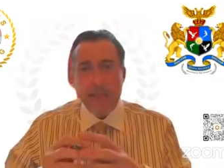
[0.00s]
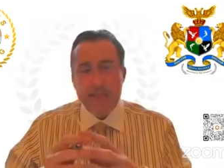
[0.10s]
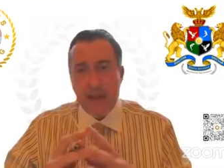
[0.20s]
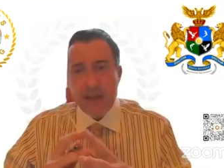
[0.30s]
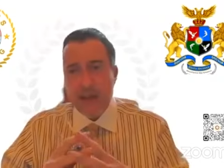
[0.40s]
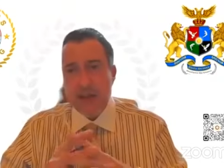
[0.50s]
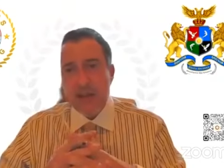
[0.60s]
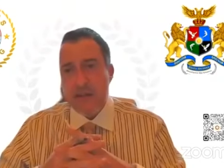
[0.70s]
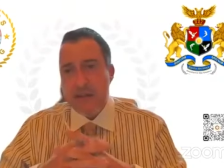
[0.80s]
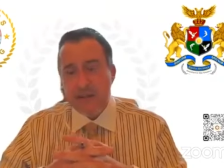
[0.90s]
I think
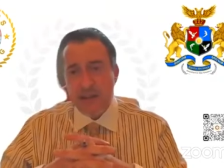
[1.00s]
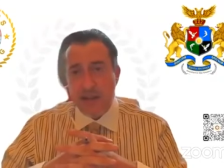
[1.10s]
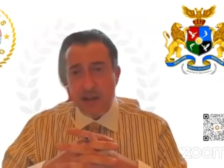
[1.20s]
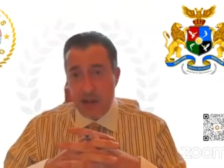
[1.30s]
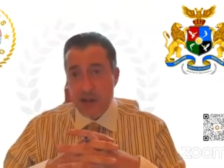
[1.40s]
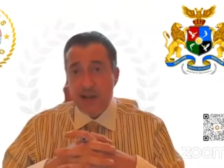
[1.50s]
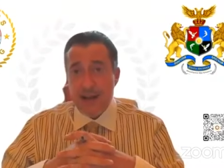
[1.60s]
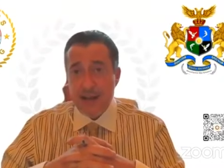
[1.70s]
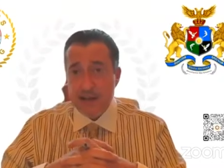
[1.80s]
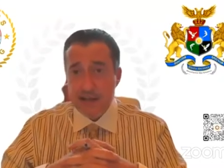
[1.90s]
the younger
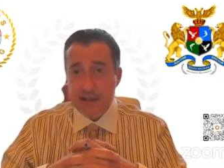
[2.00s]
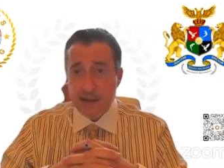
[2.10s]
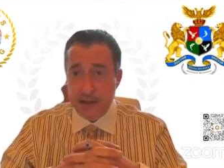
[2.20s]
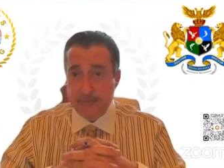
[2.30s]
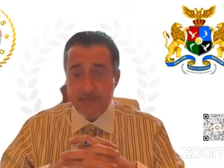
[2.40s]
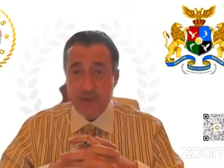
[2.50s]
colleagues today,